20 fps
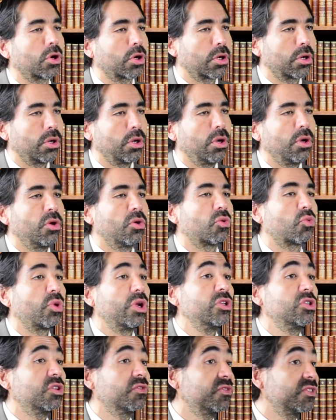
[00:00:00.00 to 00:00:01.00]
work,
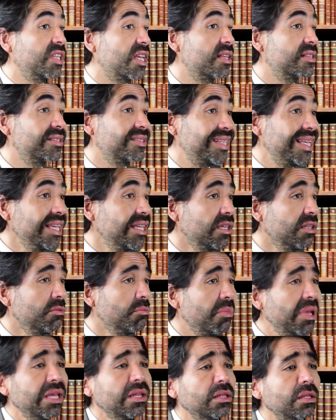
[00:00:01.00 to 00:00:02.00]
range of tests
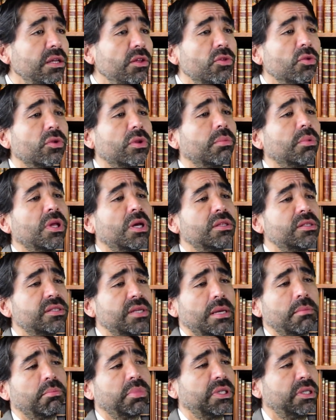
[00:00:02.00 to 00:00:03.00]
taken mainly through the blood
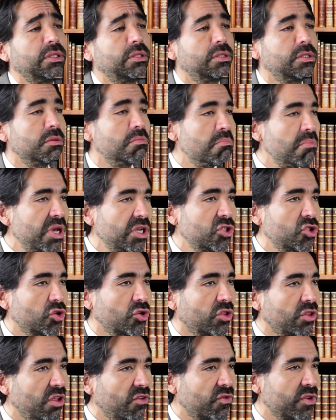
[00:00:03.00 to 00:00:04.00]
sampling to
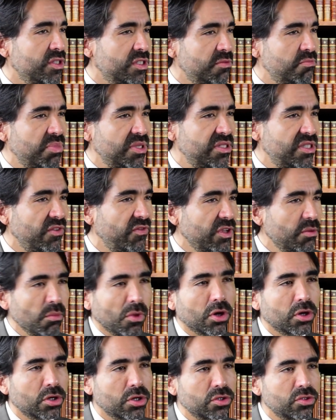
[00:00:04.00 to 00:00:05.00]
measure different specific
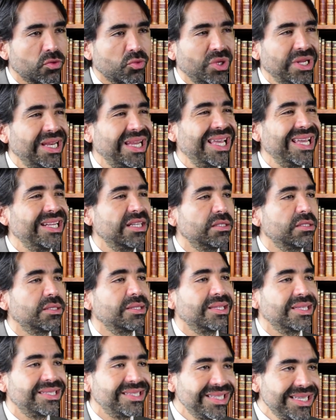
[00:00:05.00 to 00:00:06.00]
markers related to
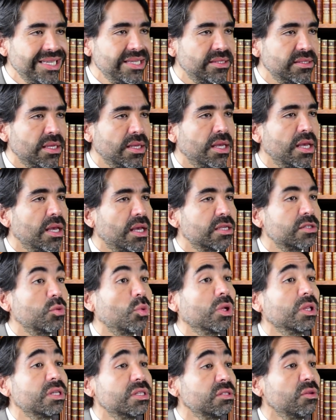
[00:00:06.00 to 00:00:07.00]
the disease, as
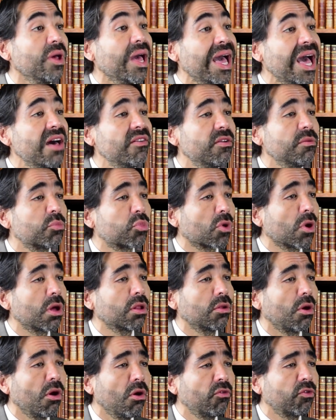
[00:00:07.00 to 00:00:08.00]
well as to have a
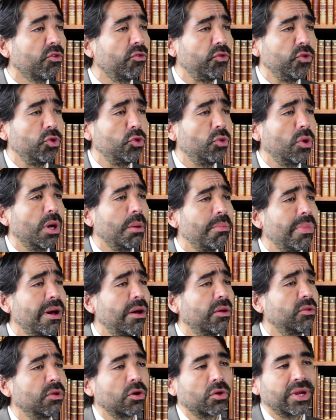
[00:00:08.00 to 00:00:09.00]
broad overview
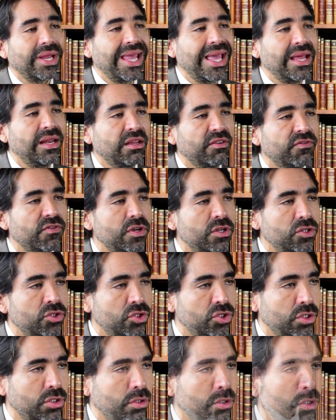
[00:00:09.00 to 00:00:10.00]
about organic
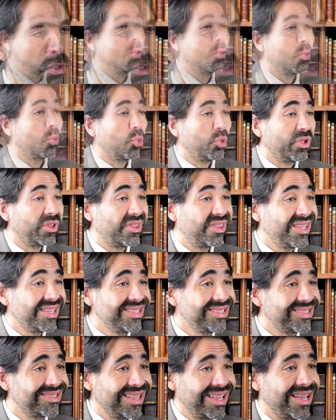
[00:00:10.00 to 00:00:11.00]
function. With
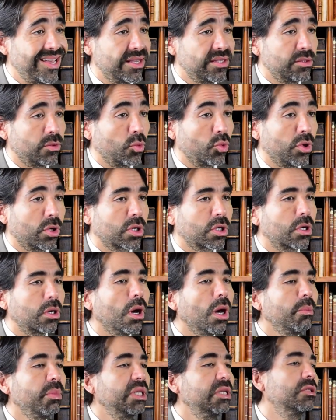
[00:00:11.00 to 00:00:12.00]
these tests, we are
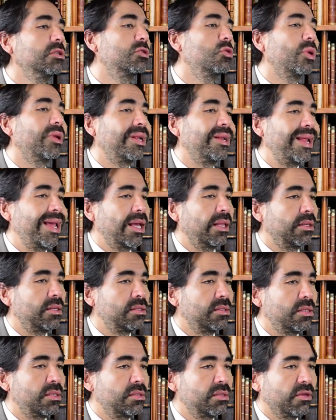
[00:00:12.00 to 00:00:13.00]
coming to an
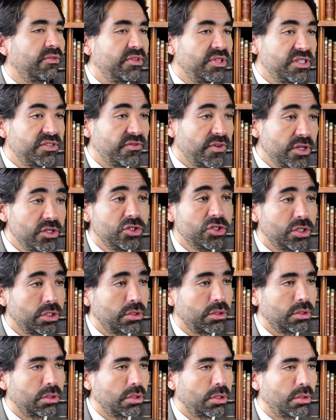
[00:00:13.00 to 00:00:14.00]
analysis of this function.